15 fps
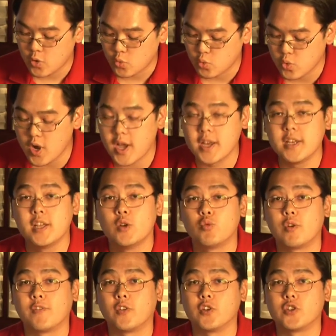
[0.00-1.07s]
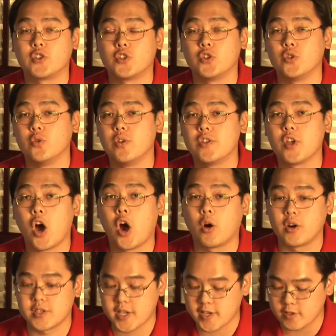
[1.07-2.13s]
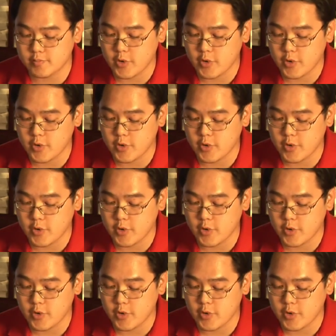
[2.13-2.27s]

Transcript: Run refers to the horizontal